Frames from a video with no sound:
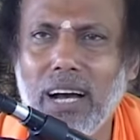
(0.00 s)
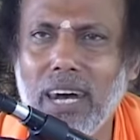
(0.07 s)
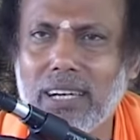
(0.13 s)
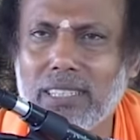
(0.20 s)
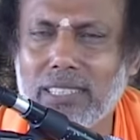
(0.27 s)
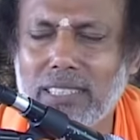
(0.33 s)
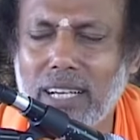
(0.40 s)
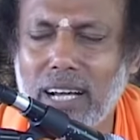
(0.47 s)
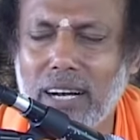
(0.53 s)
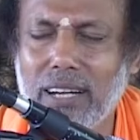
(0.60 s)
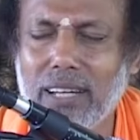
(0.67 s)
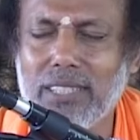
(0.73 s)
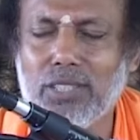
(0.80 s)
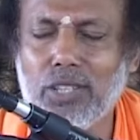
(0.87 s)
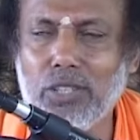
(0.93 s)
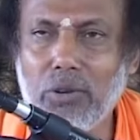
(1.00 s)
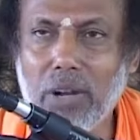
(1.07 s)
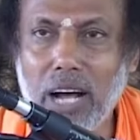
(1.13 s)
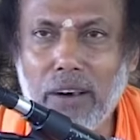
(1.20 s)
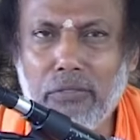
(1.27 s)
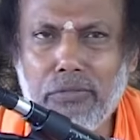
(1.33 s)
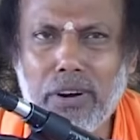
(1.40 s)
Understand. So you
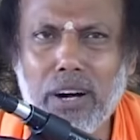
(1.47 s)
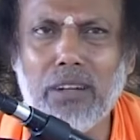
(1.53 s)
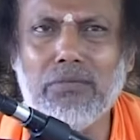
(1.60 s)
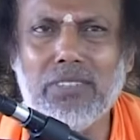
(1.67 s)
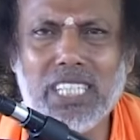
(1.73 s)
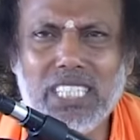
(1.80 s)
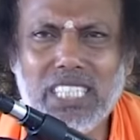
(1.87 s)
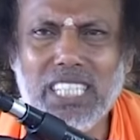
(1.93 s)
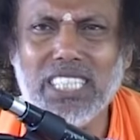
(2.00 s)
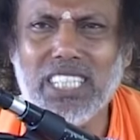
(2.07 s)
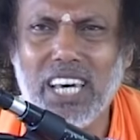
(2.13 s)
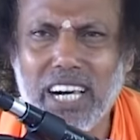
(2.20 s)
are afraid of disease